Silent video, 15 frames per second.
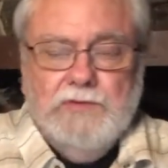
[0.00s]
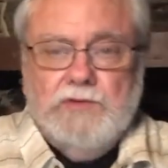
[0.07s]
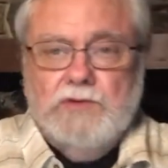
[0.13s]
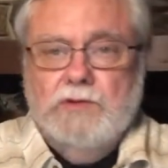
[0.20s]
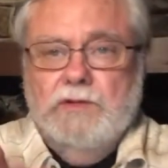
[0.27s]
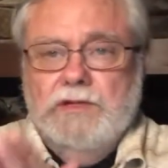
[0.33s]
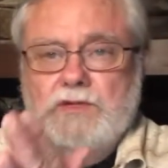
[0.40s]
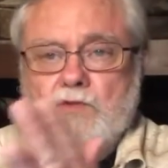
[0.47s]

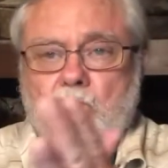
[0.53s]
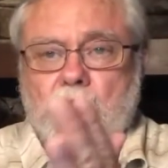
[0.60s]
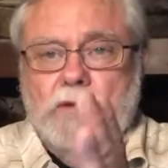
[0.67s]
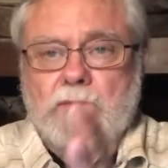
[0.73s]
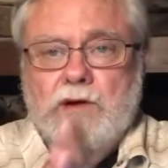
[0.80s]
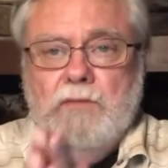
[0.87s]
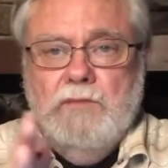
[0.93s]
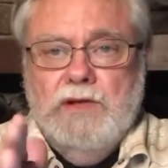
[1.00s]
So let's
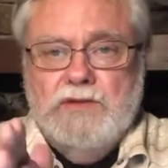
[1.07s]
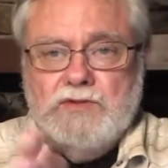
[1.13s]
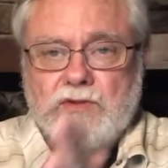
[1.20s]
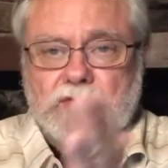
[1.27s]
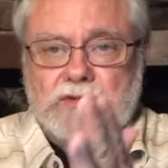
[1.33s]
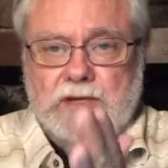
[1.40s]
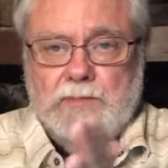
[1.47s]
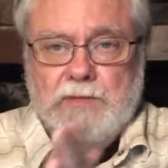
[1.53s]
warm our
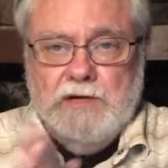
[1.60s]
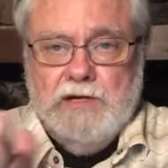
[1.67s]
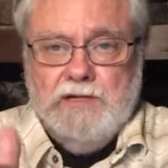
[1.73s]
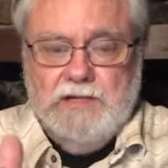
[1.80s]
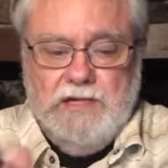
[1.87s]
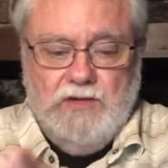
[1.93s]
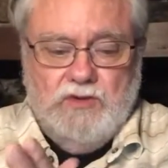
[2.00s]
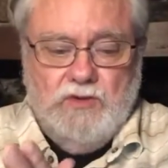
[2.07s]
muscles up and I'll
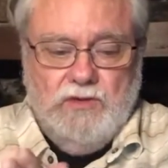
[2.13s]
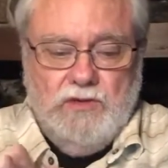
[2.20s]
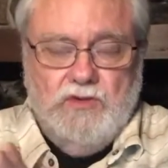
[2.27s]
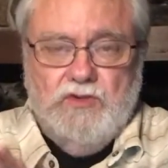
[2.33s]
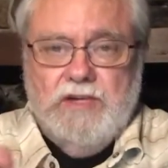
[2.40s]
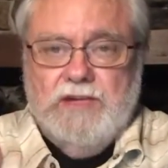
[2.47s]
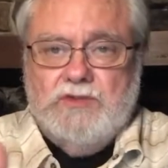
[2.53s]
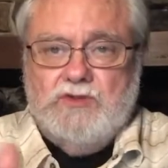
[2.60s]
teach you the
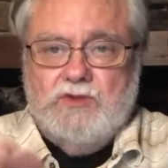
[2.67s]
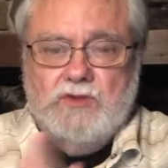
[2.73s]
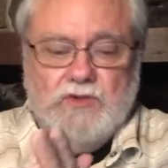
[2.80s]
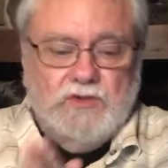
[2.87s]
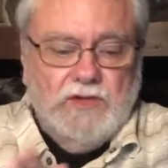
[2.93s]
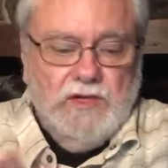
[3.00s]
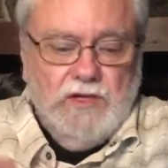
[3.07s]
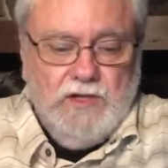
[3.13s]

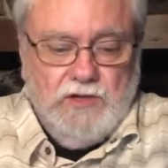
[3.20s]
gestures